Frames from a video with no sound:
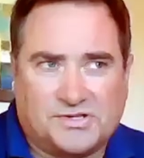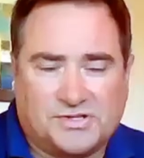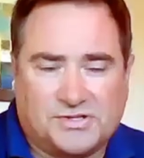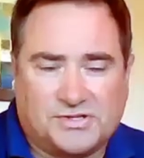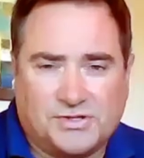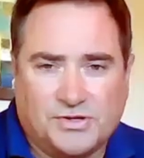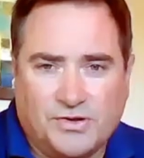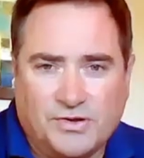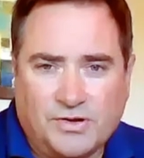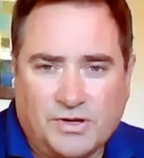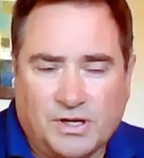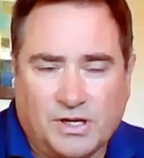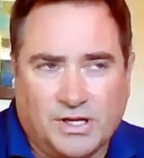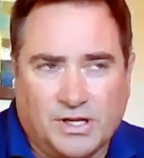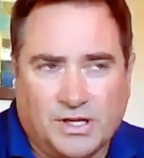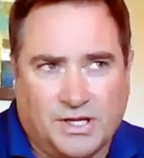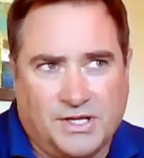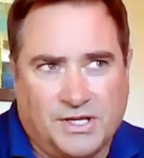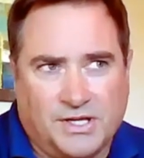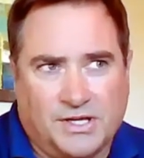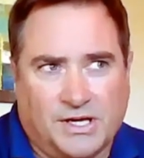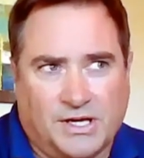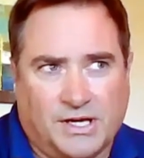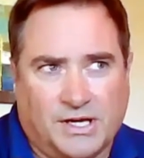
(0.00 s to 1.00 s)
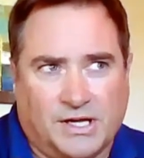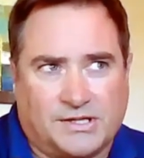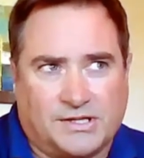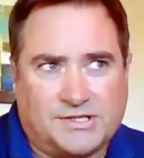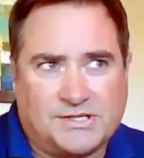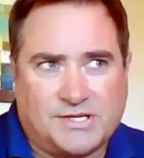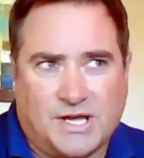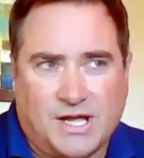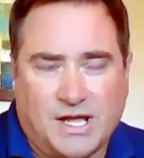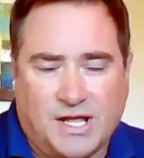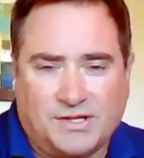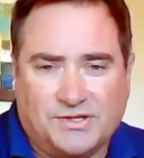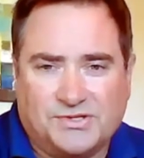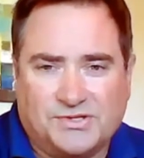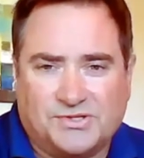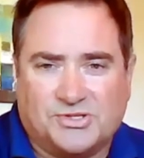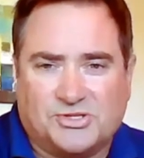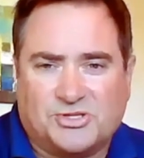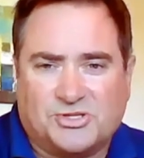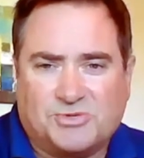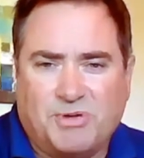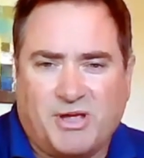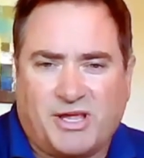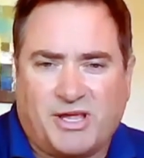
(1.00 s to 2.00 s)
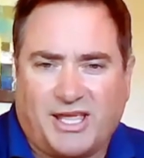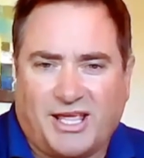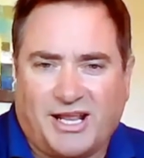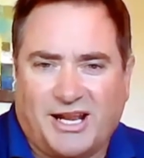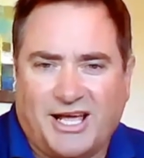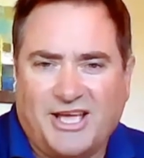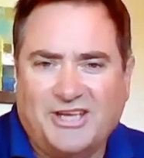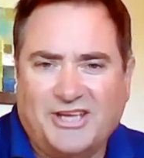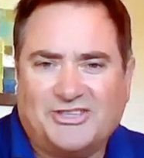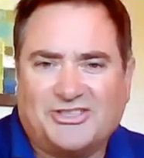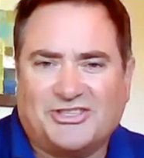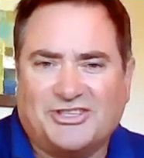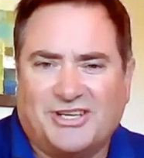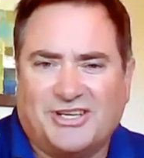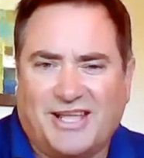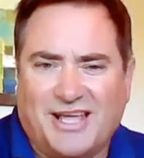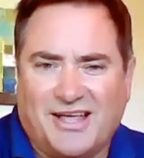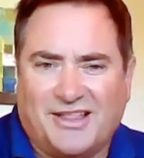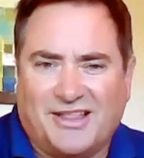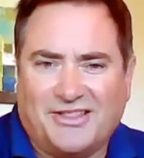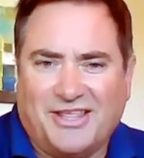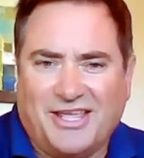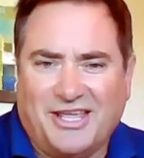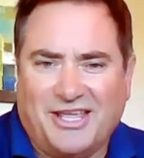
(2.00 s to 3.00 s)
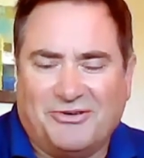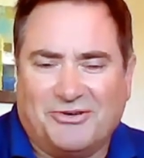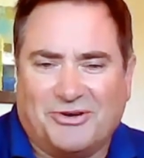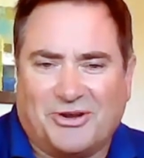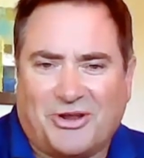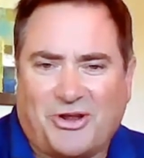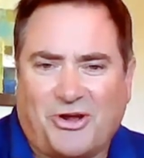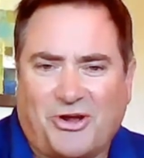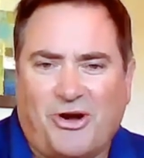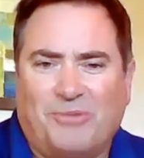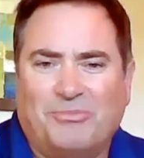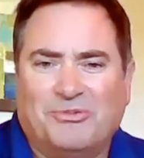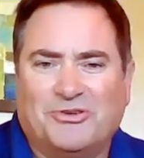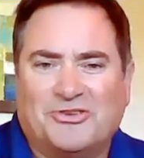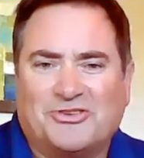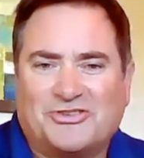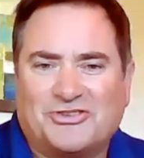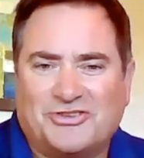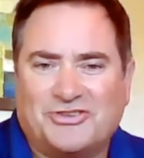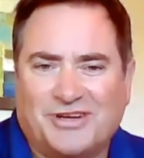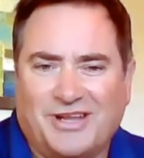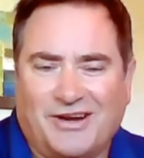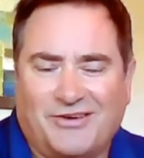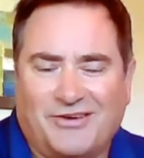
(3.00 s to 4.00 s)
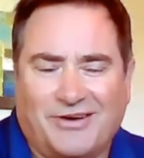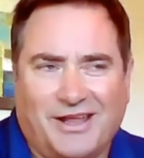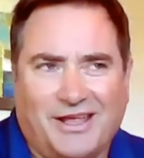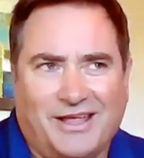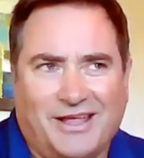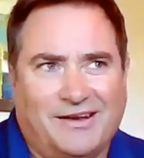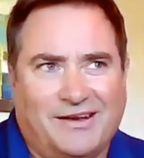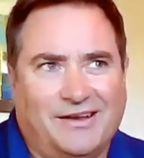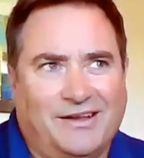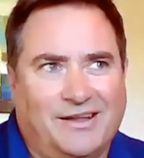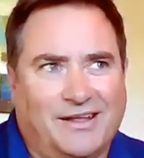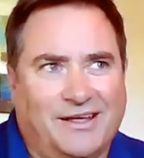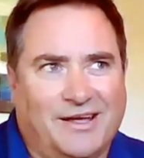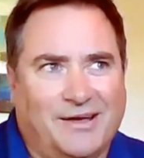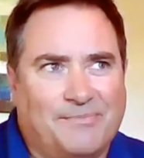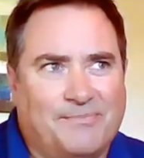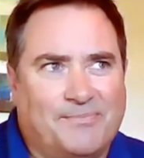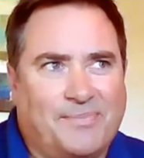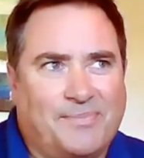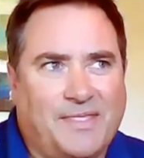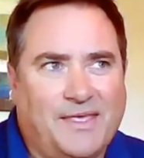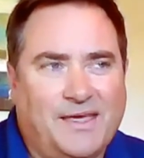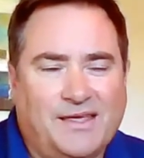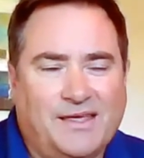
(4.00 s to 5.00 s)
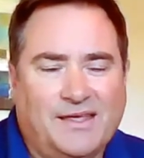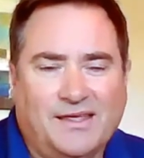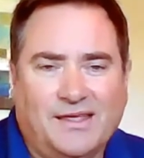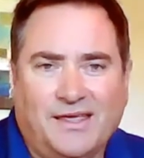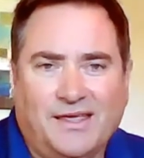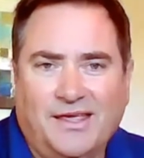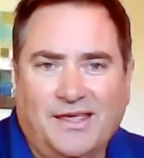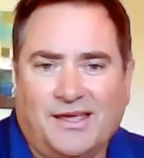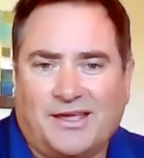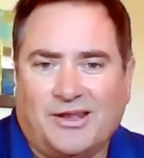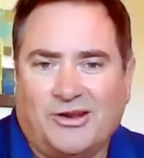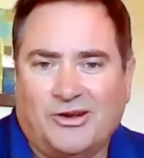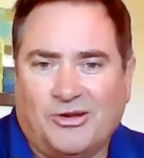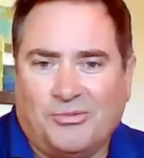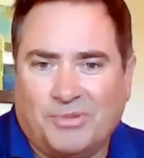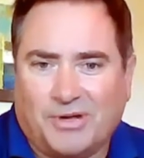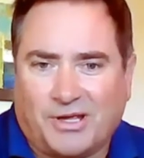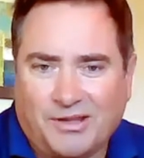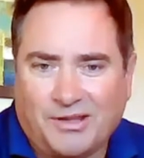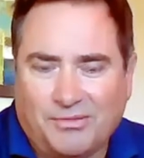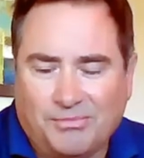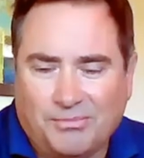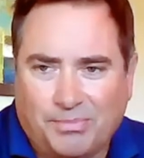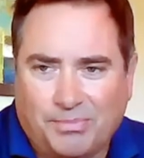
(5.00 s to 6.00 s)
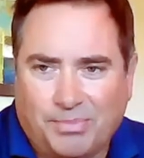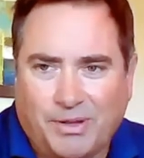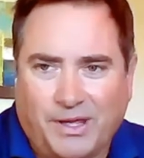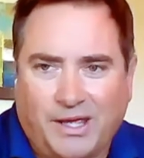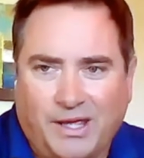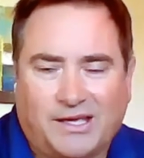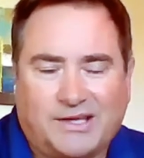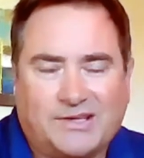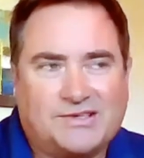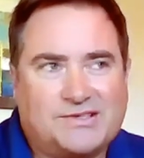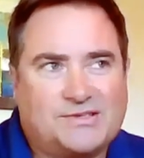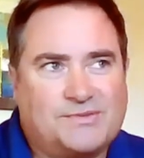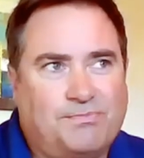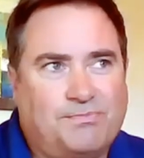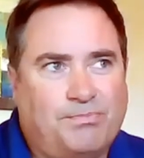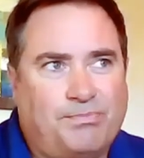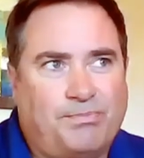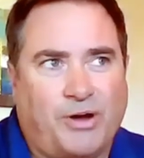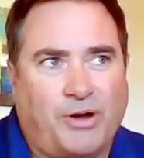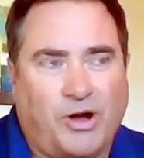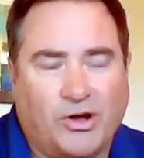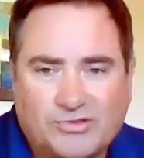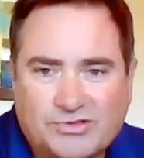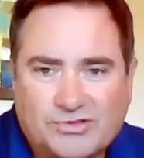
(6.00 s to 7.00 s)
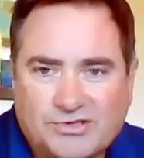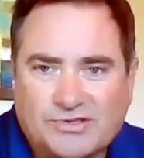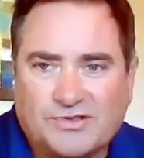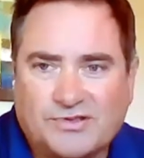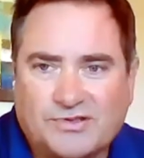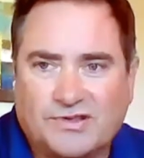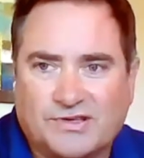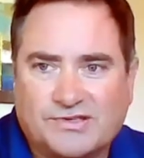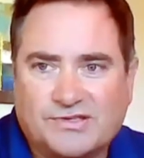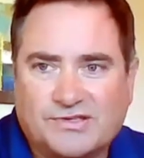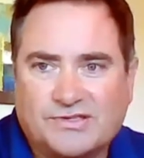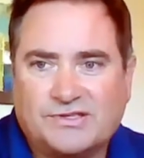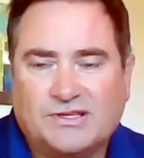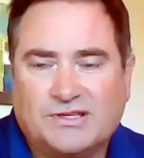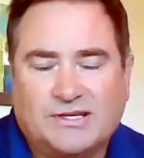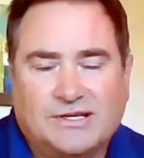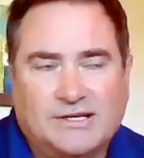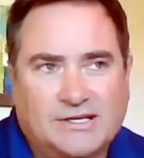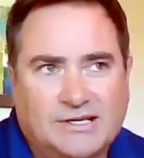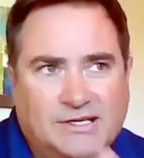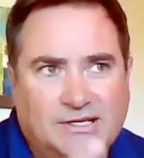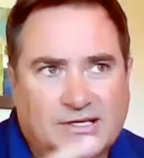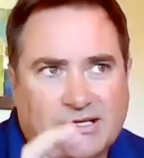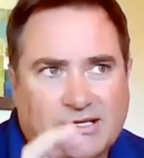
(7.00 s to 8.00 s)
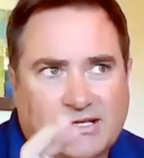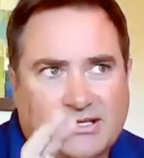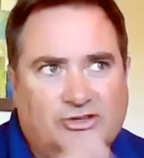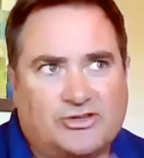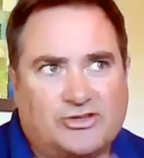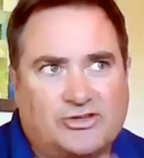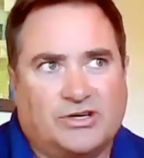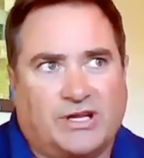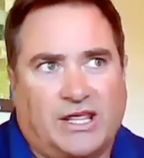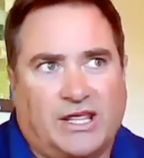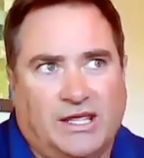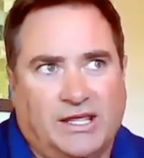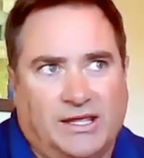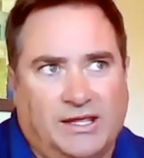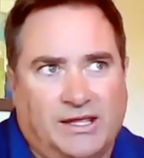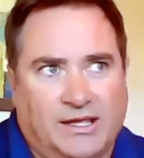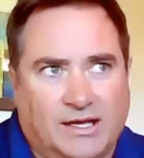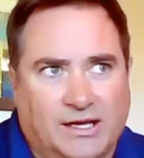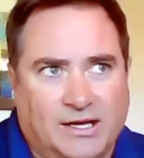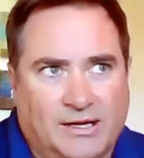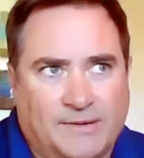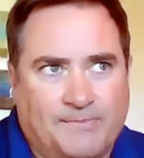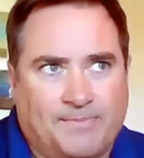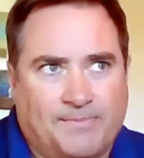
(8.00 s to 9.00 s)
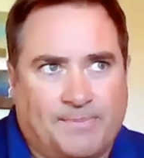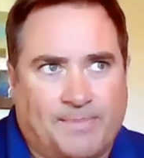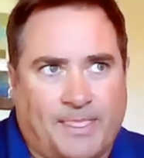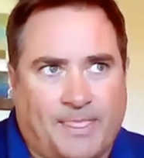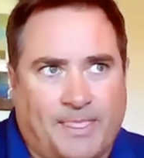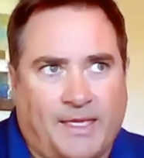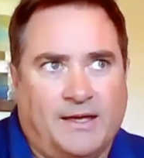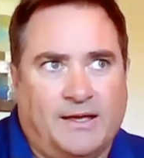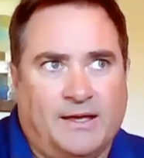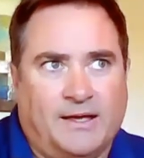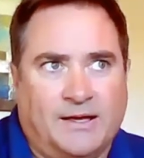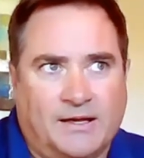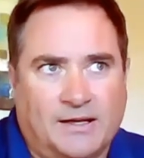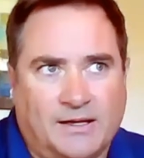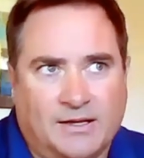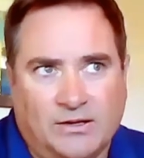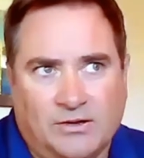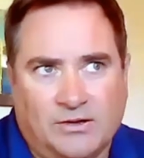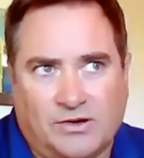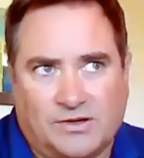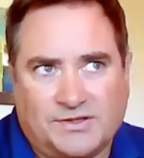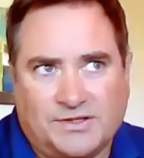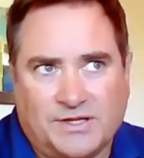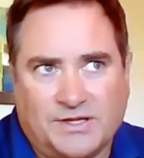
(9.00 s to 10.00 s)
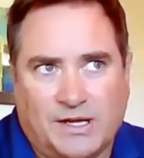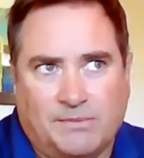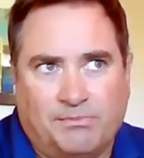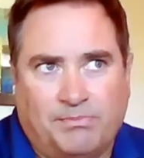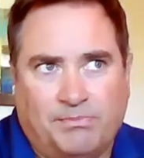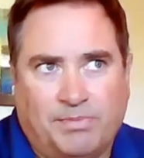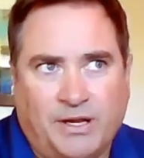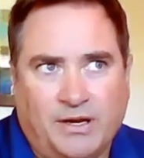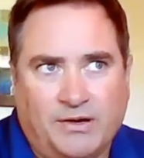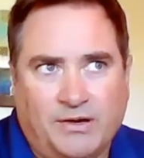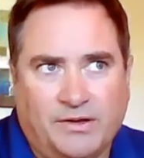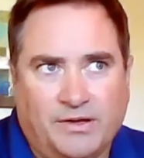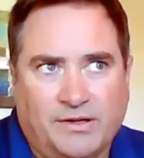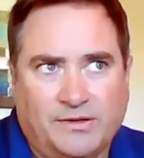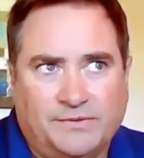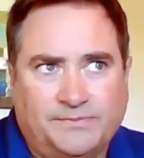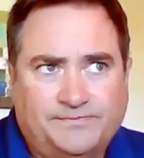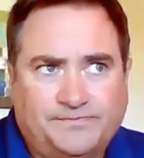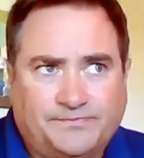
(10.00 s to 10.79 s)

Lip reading: certainly tons of speculation out there and commentary around economic impacts post this tricky lockdown period.